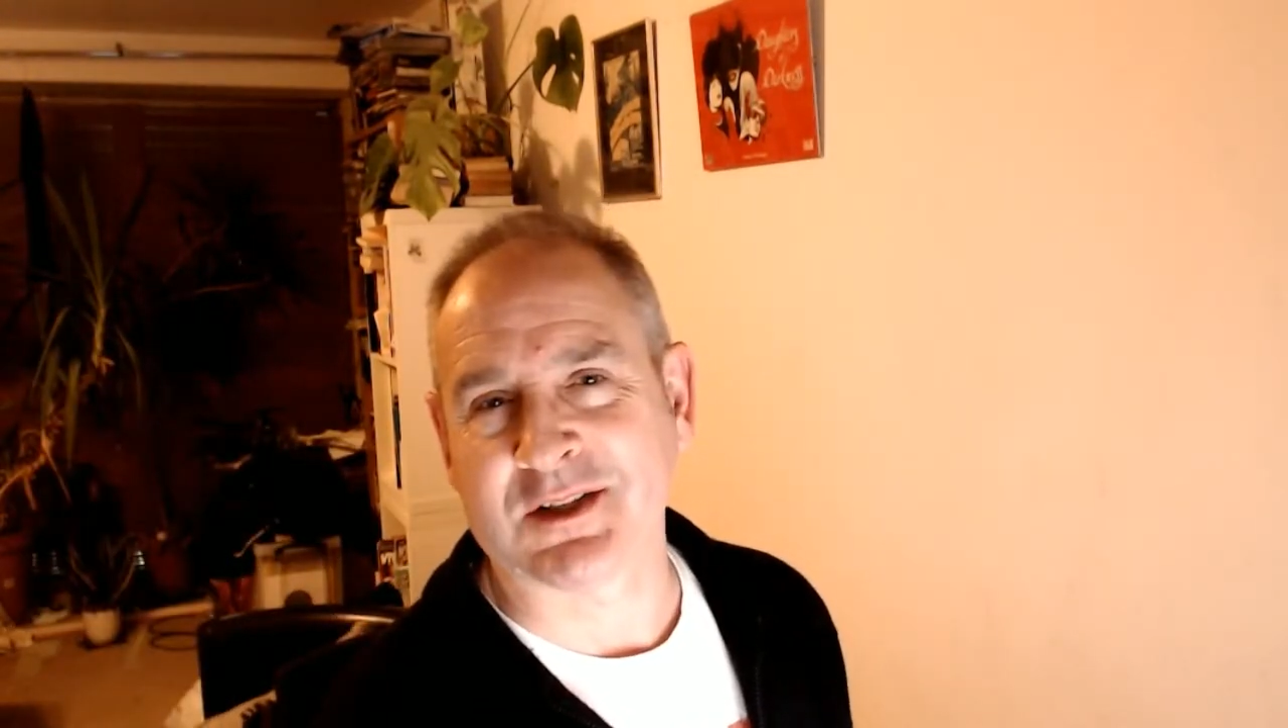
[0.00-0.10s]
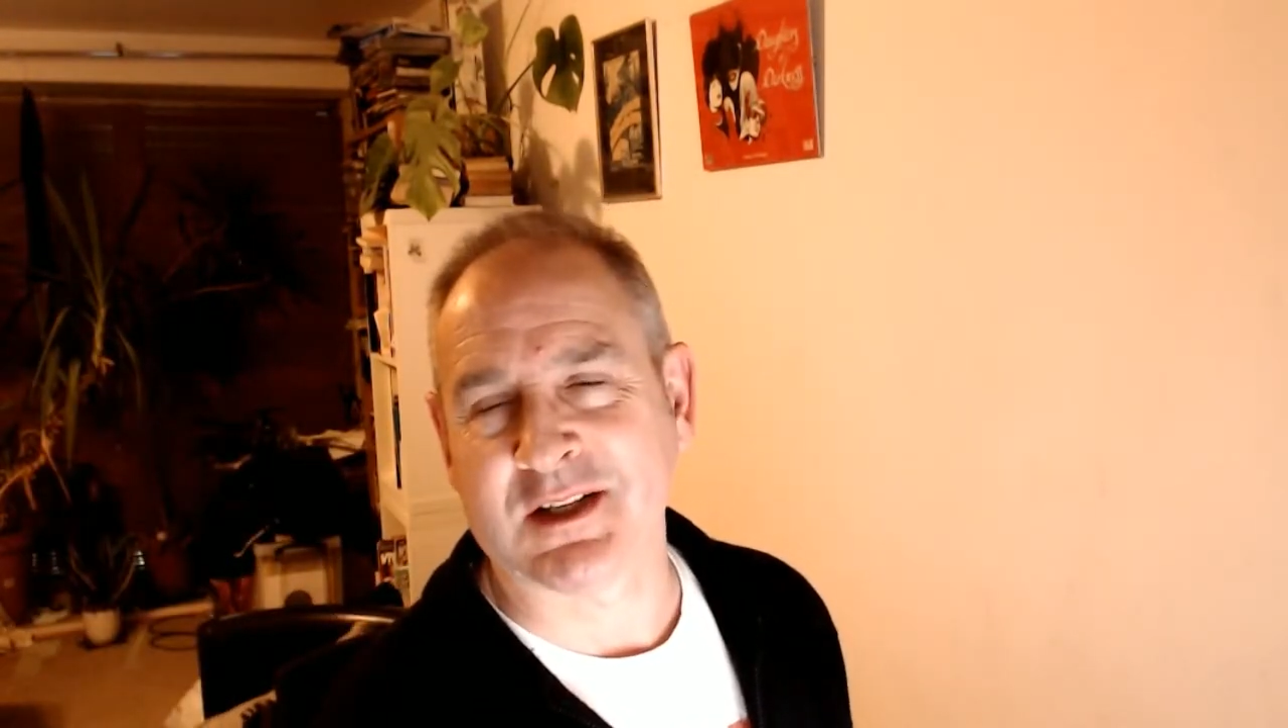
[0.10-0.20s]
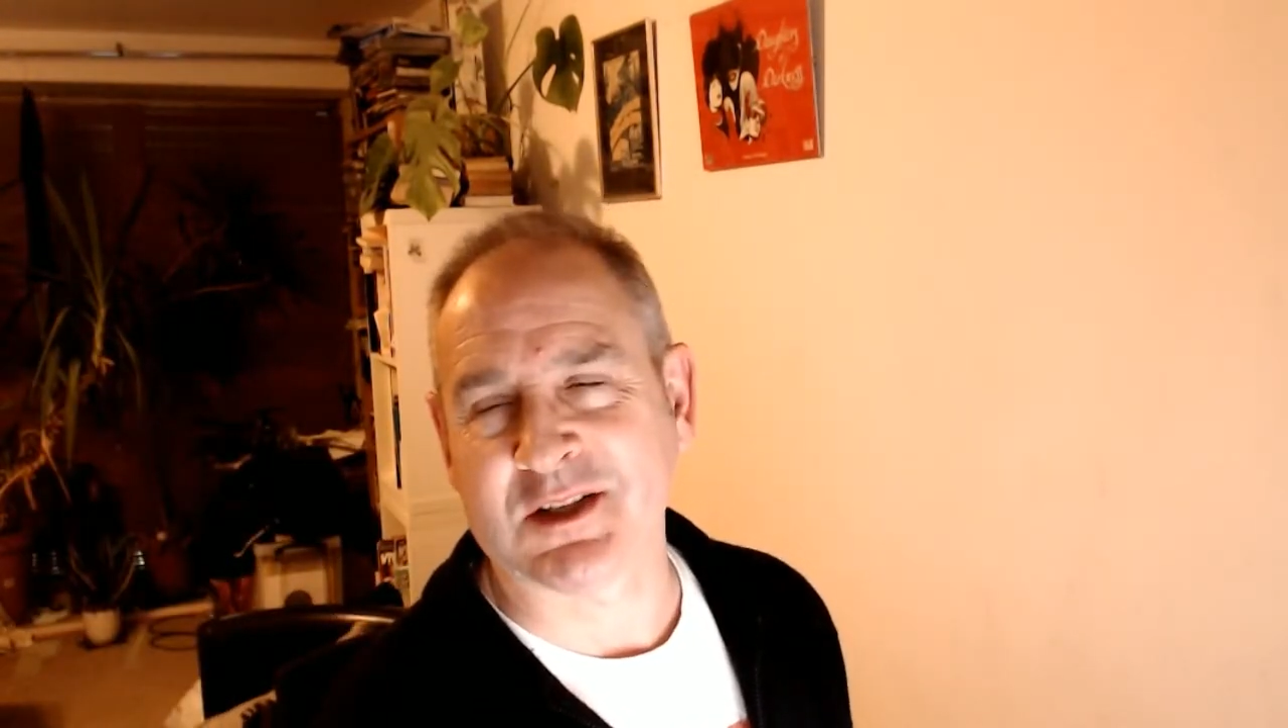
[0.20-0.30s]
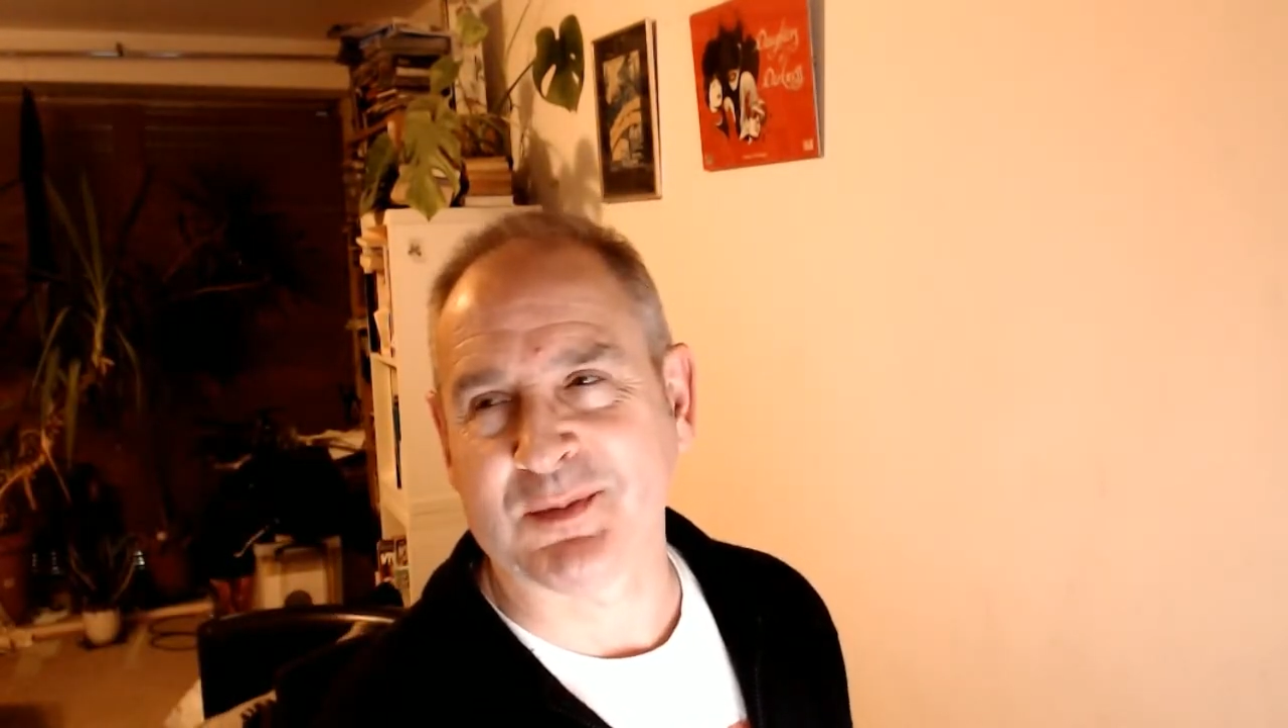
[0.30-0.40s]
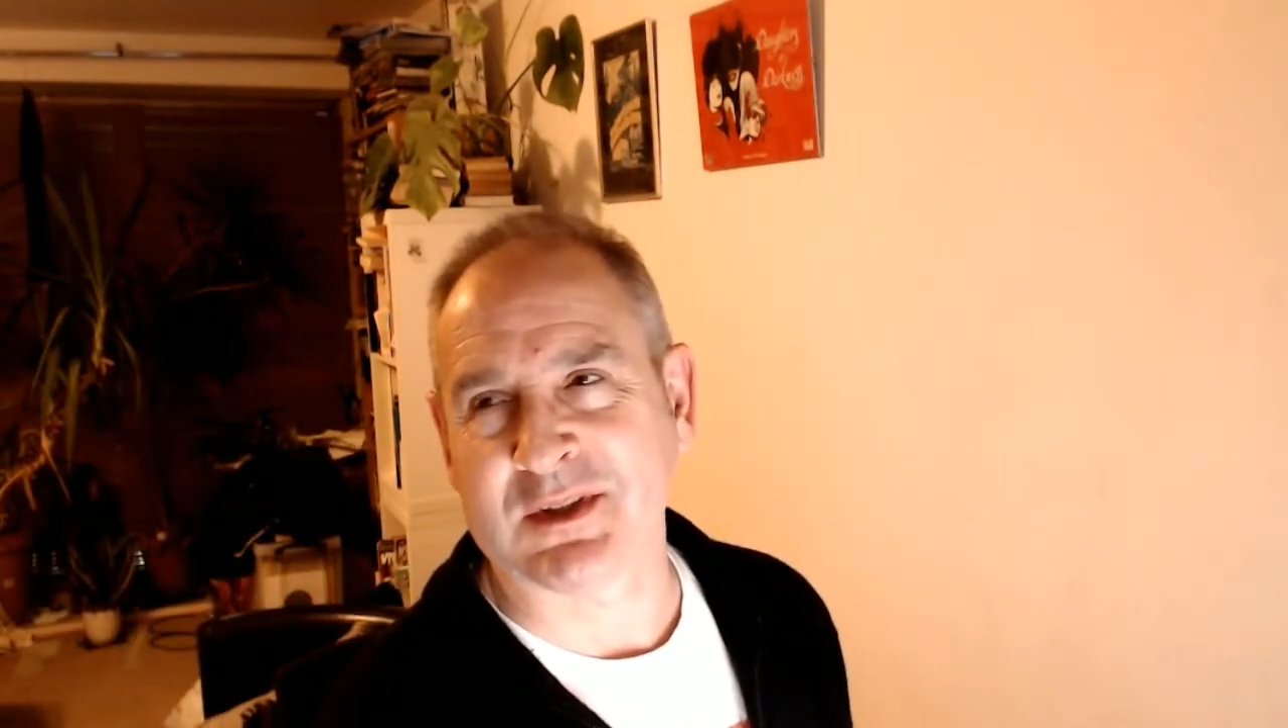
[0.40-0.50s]

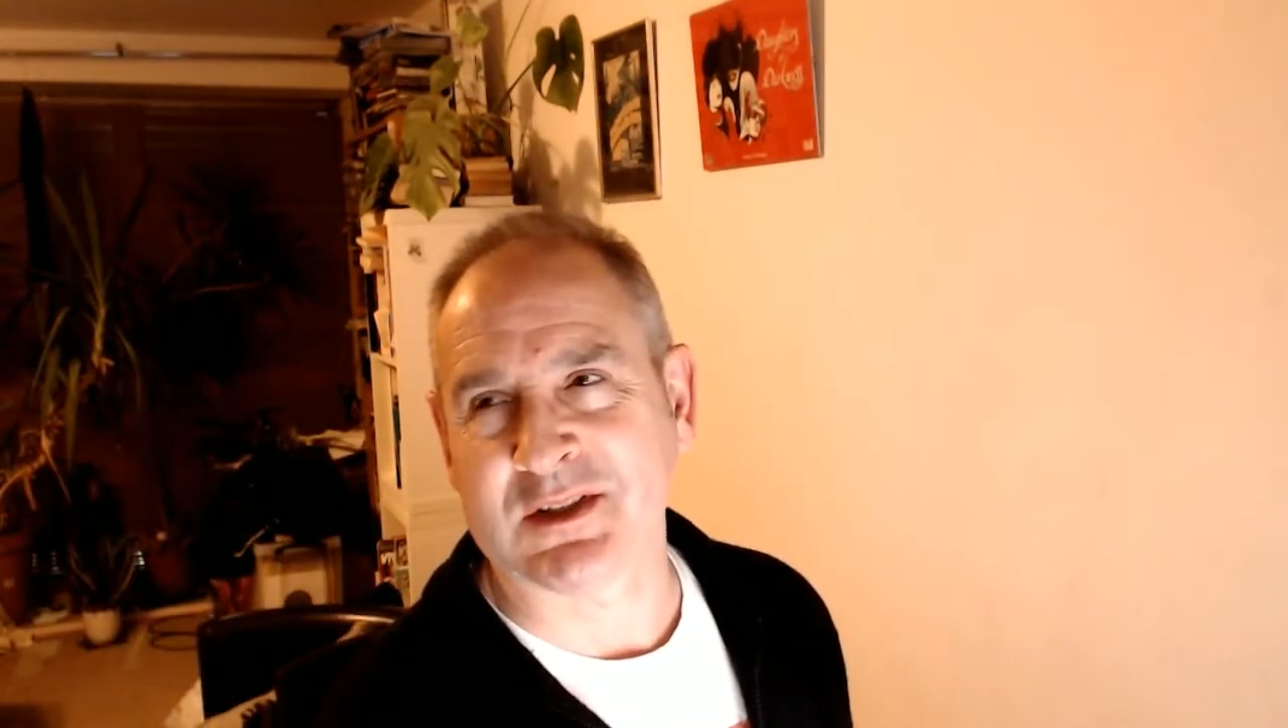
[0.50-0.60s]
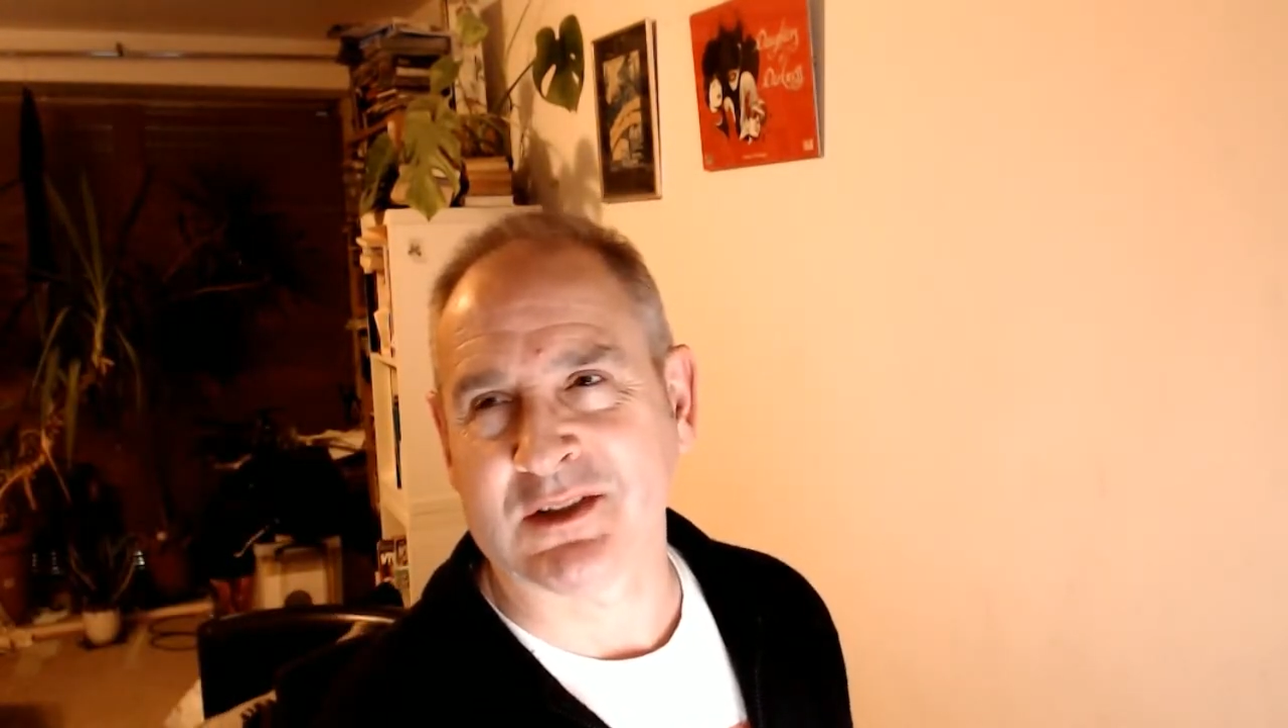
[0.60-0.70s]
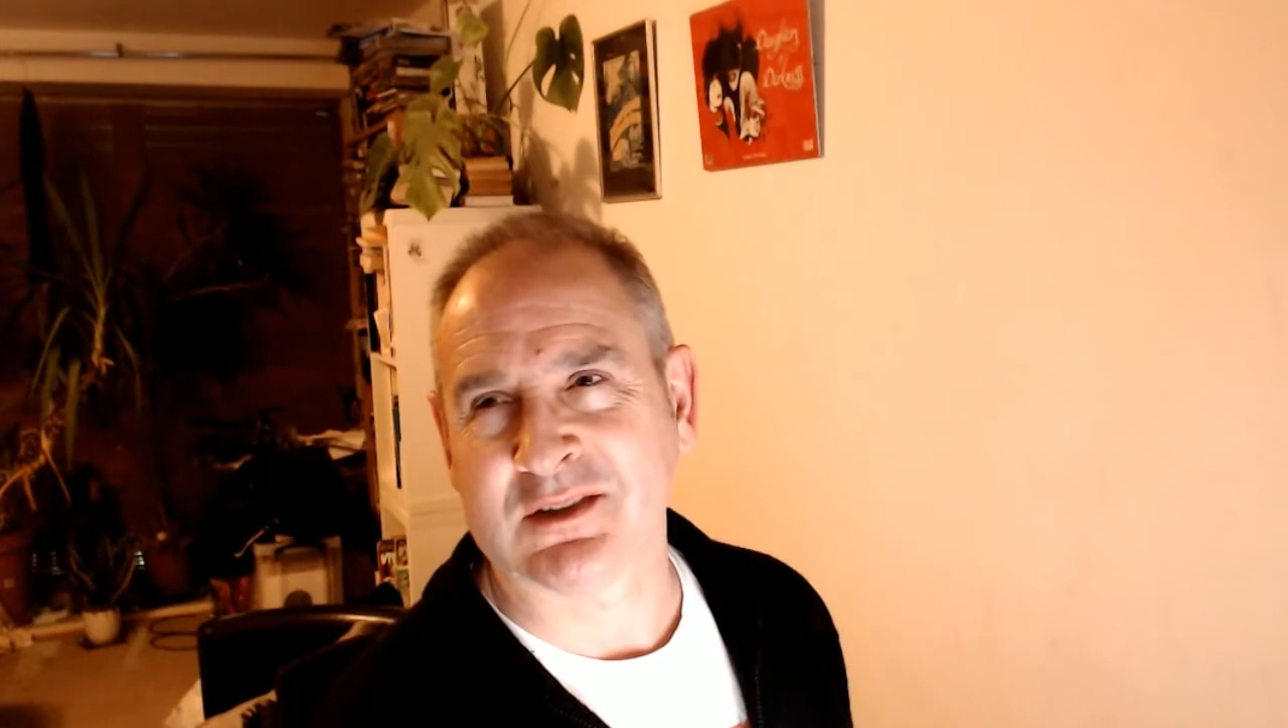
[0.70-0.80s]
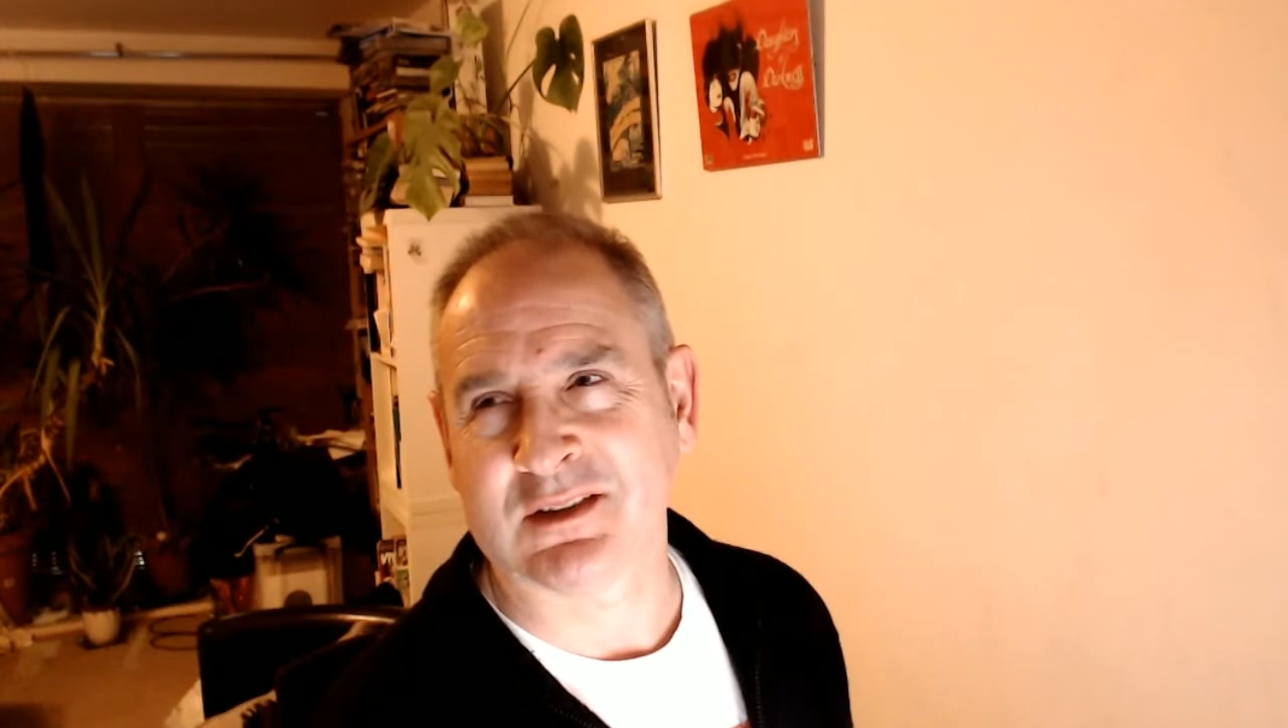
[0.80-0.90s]
this, but I